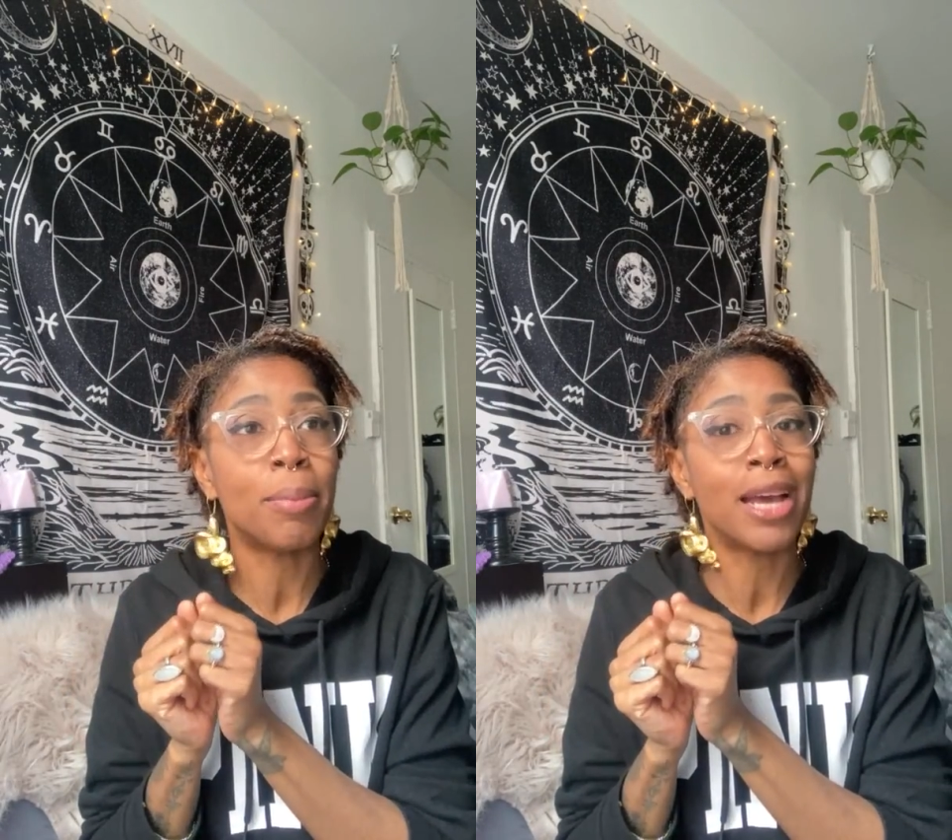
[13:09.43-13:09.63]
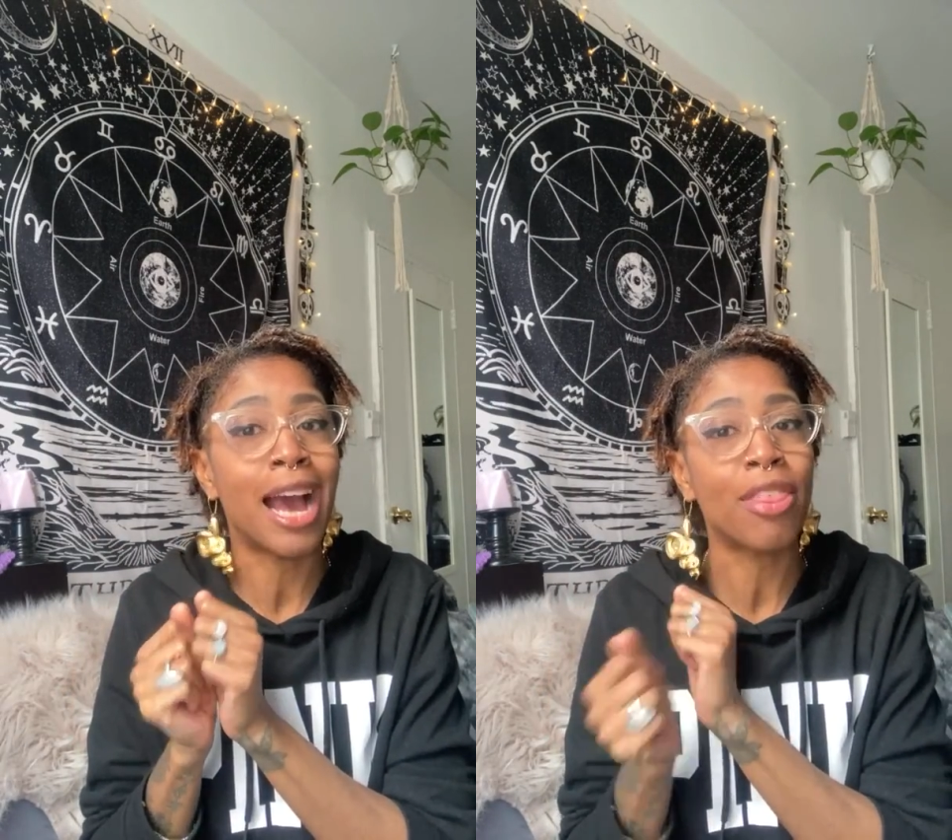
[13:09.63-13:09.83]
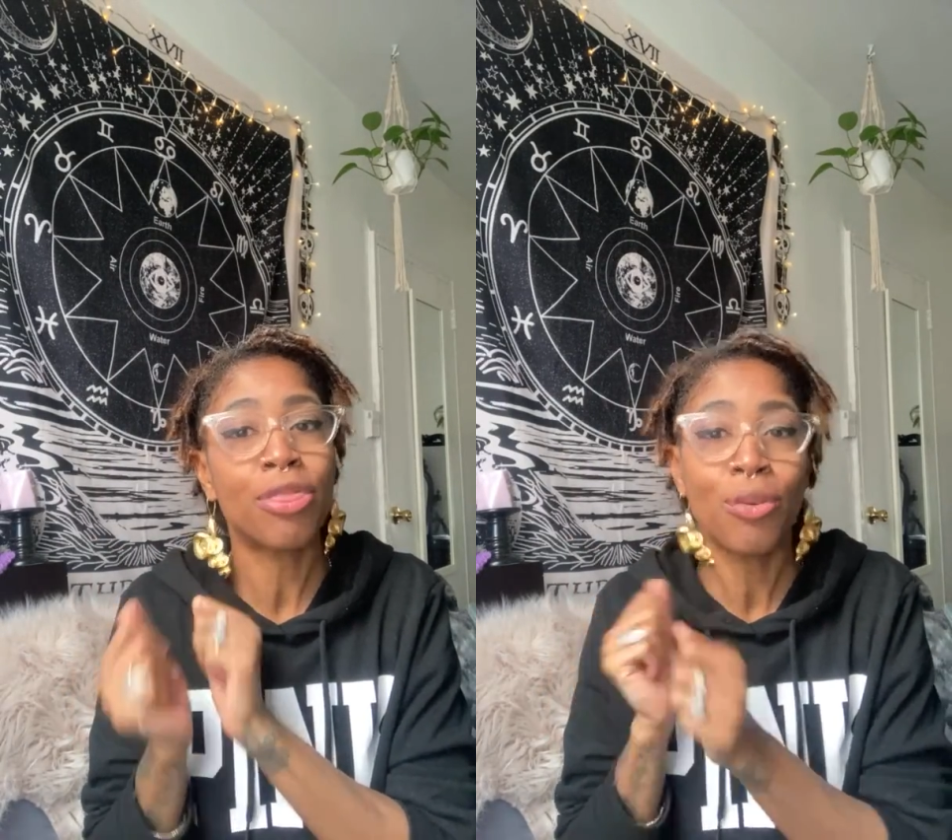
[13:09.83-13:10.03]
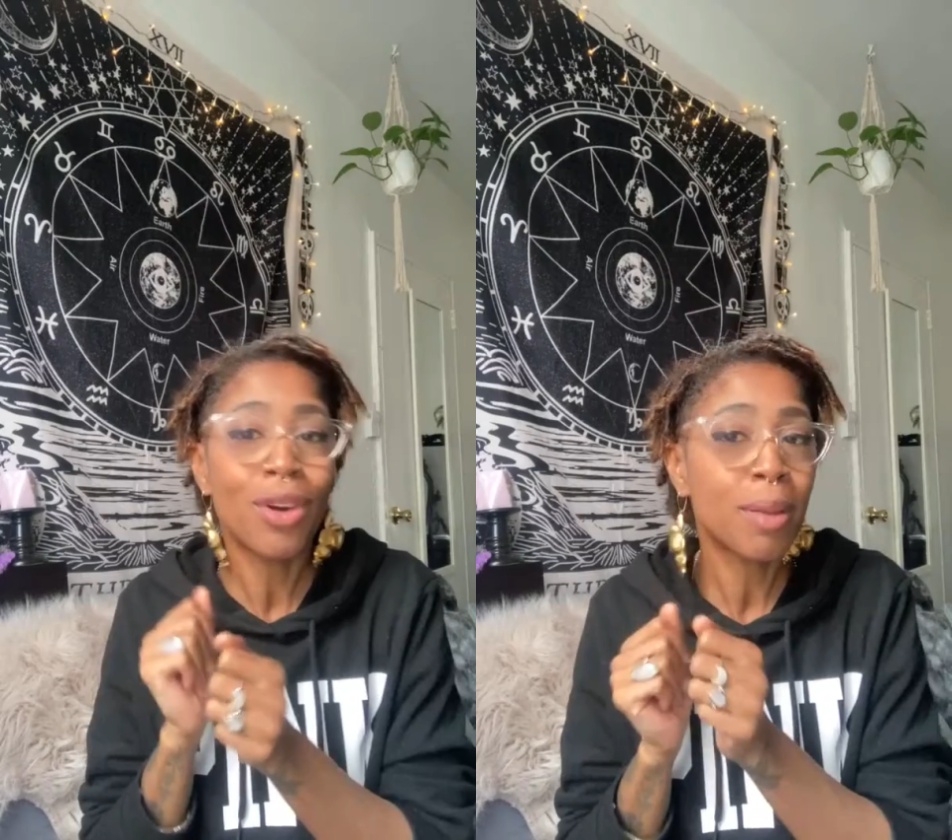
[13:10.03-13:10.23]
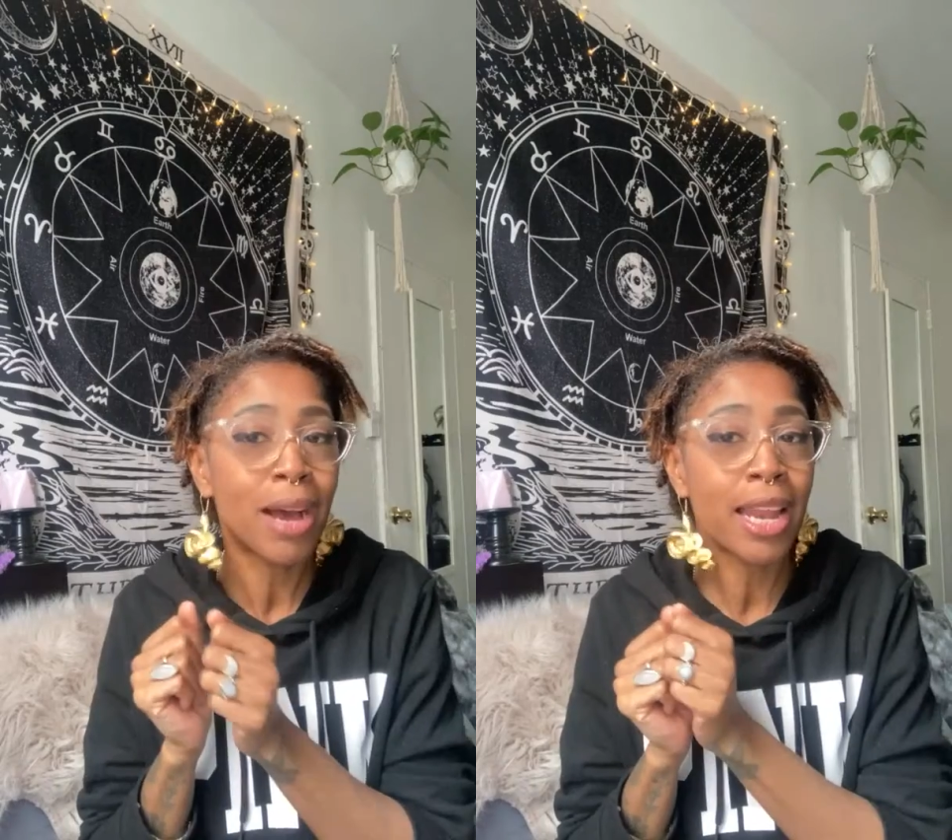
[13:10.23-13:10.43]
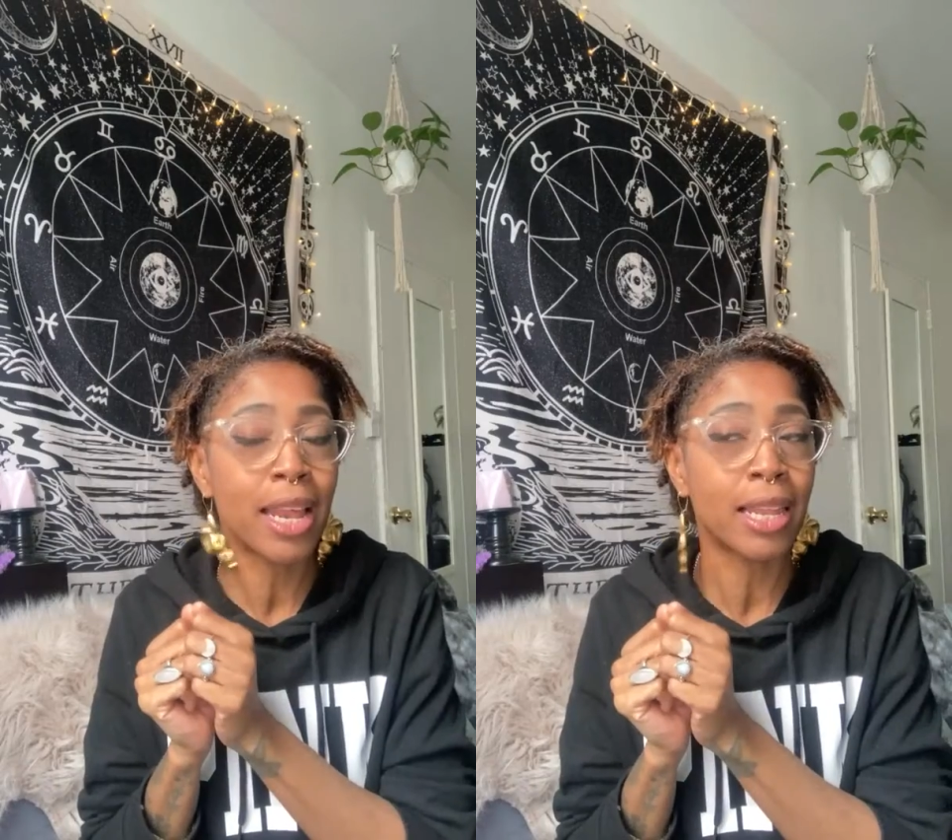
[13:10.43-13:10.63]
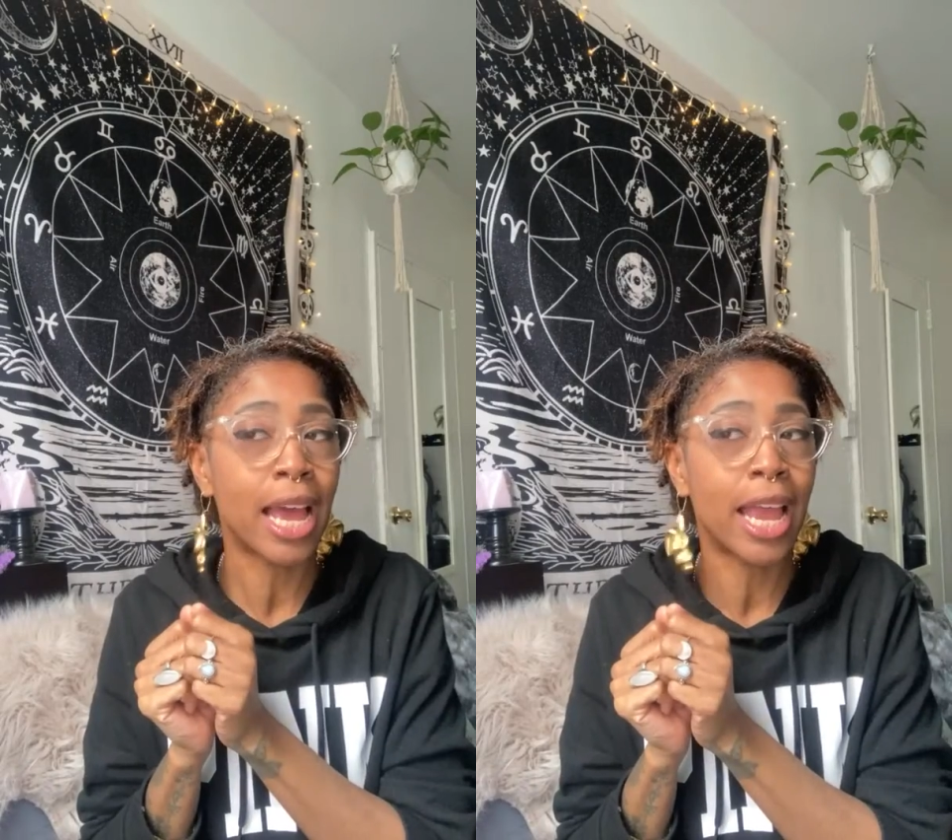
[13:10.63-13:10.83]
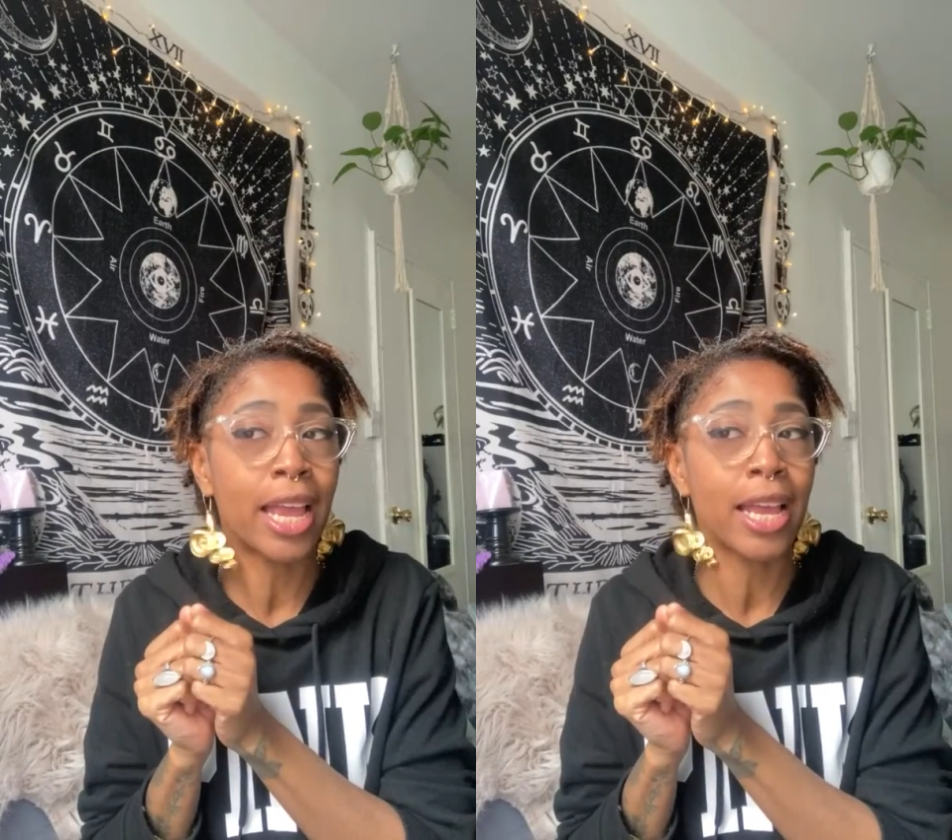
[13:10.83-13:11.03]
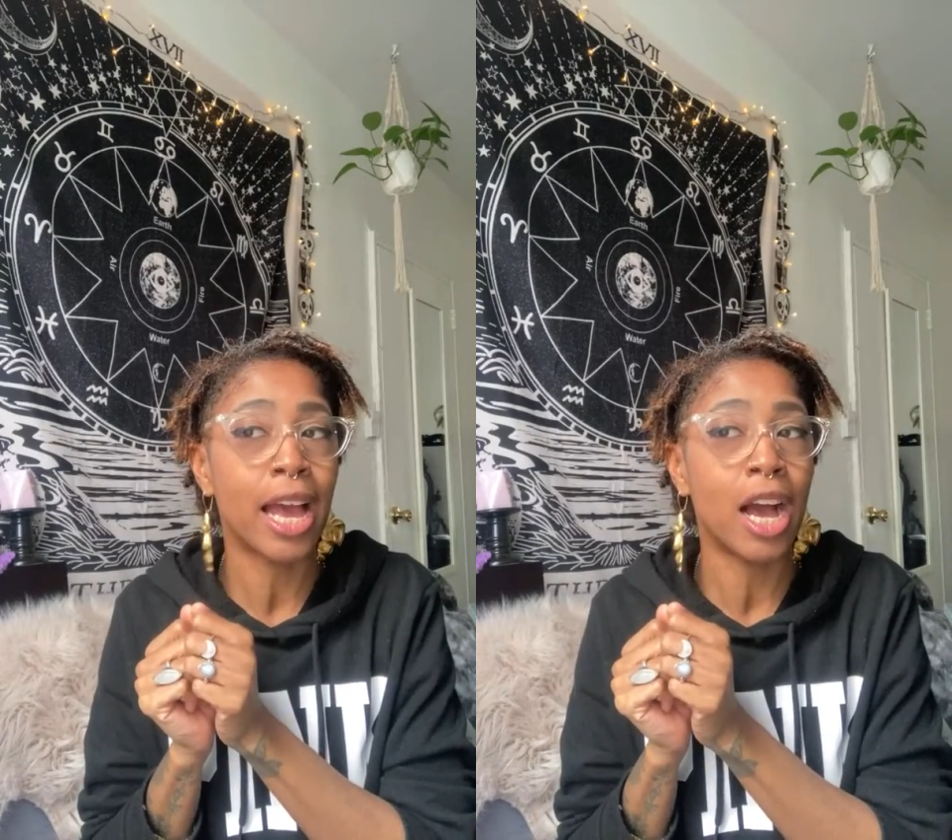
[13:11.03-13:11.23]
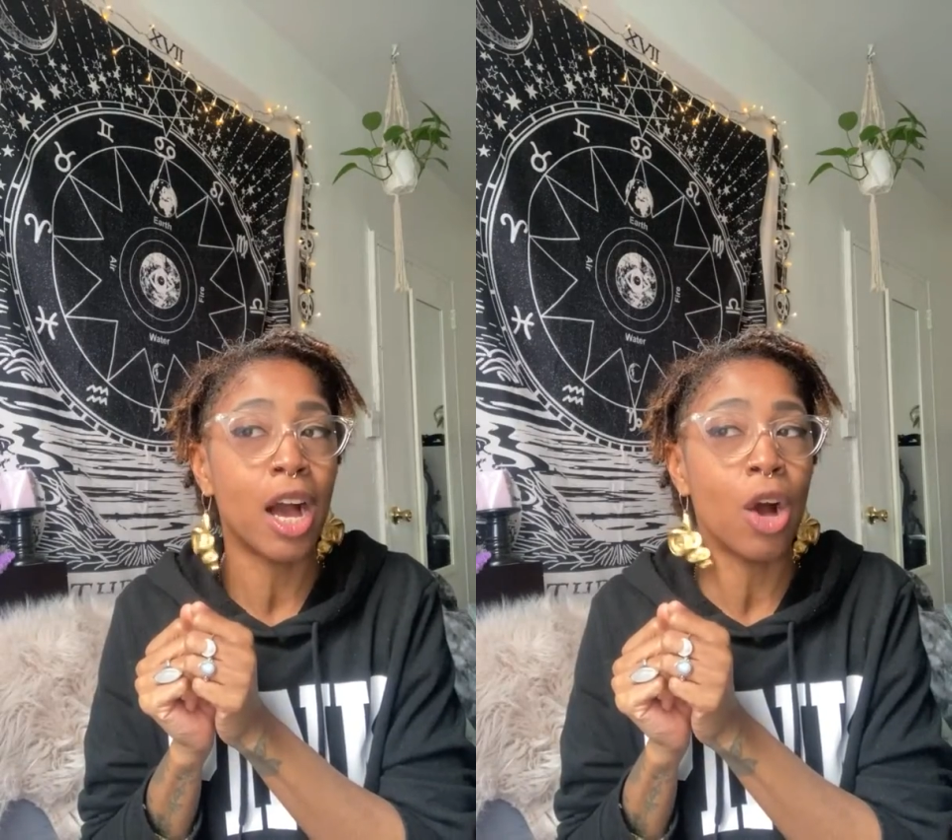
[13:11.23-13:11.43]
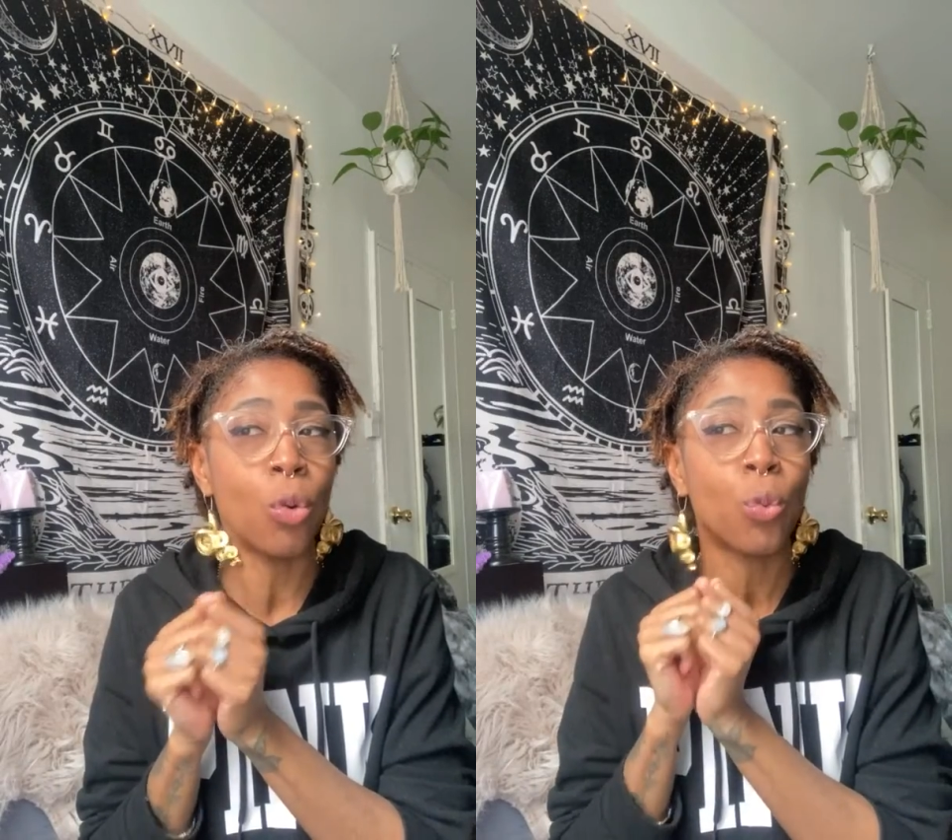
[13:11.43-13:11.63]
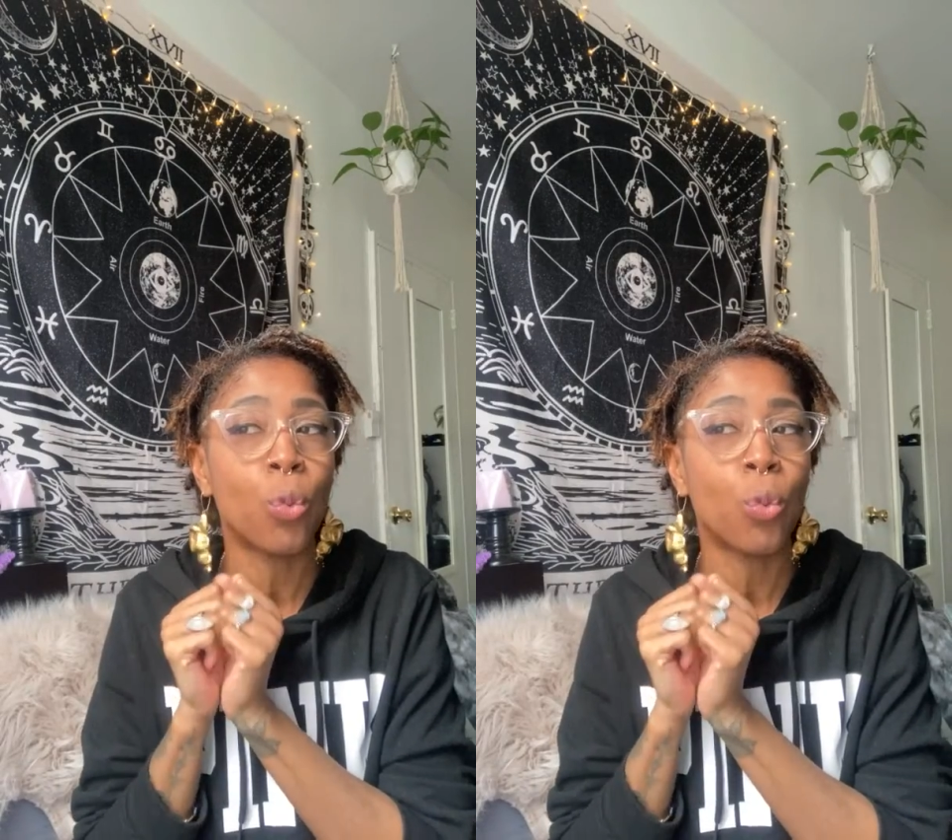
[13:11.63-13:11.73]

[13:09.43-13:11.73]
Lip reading: but I thought about it like a